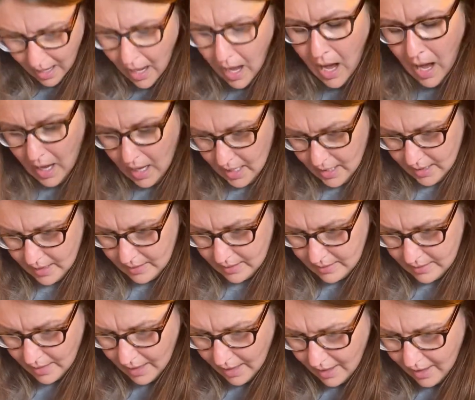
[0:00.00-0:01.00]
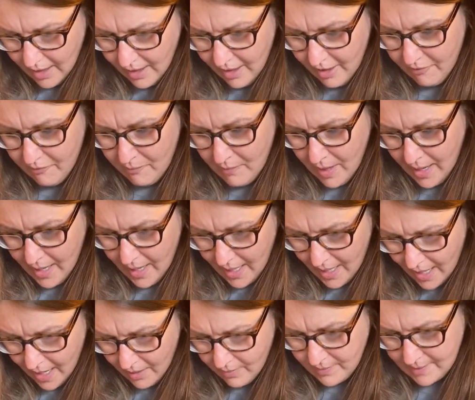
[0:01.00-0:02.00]
"I love my
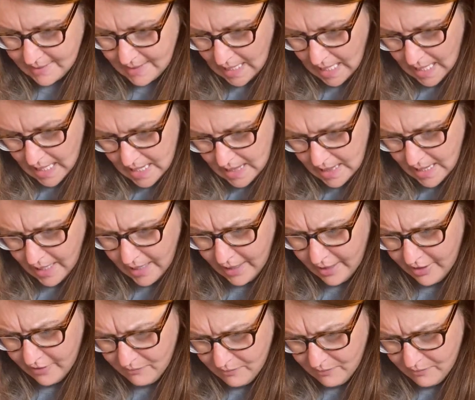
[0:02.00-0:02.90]
house, I love